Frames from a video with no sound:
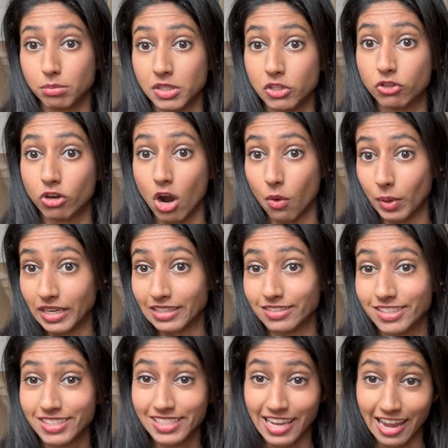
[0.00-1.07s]
be growing and
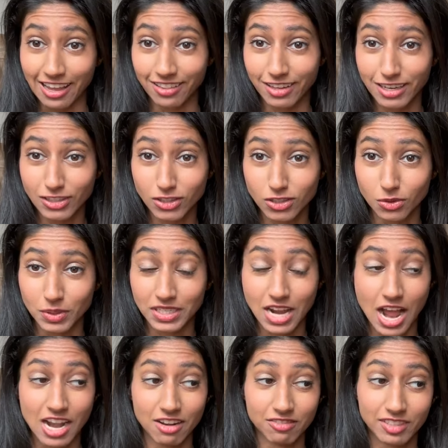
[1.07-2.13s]
scaling. So it
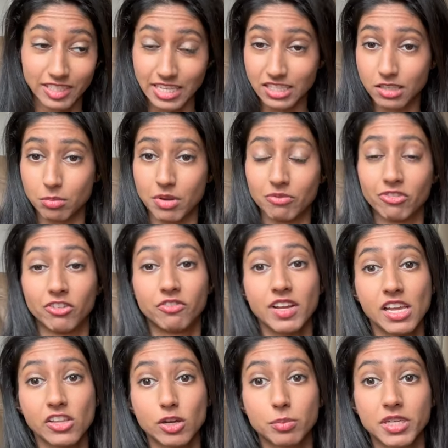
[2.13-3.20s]
kind of sets them up for
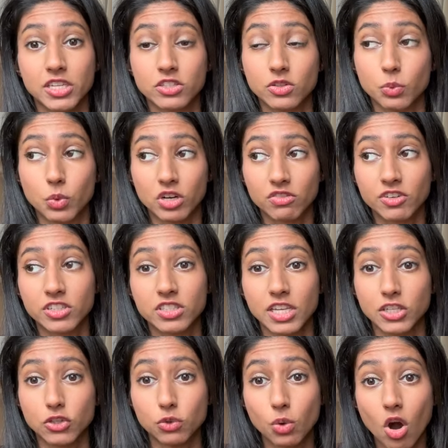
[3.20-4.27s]
failure because the workforce that
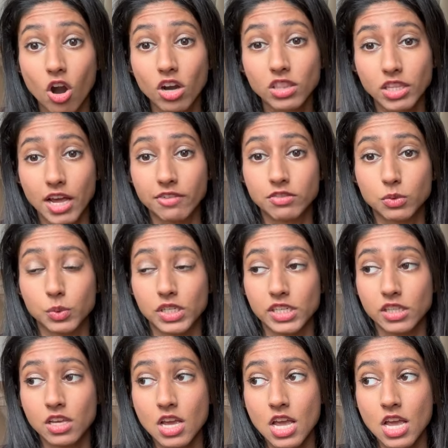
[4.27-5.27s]
you are left with